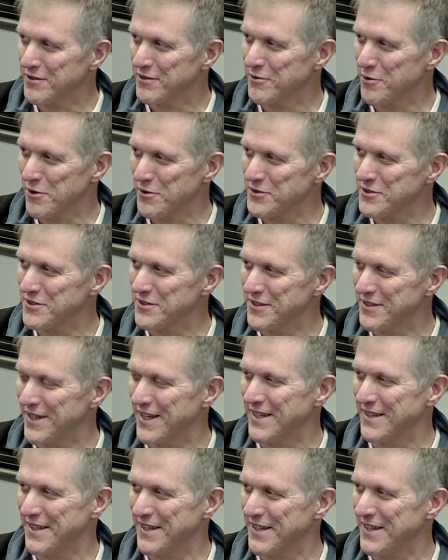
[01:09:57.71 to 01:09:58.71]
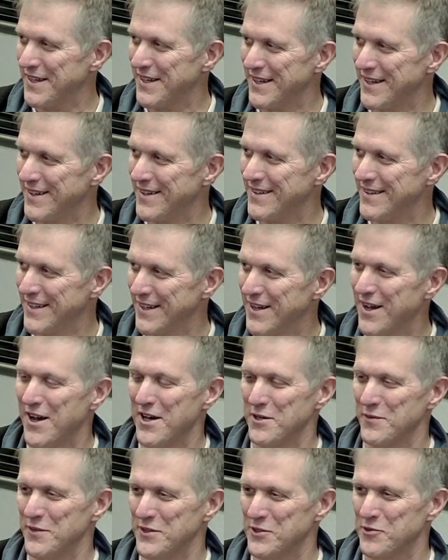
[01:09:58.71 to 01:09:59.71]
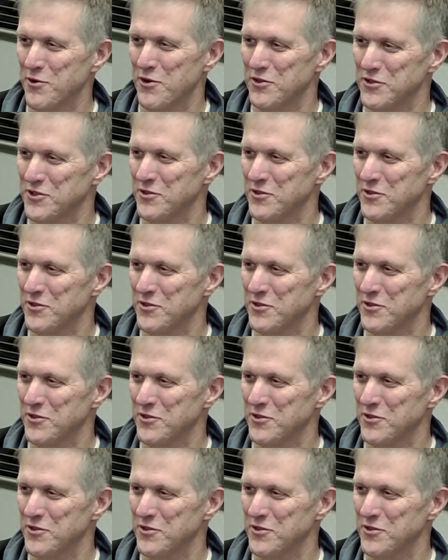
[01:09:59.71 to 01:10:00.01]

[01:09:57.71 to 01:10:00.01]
gross, like the economy's gross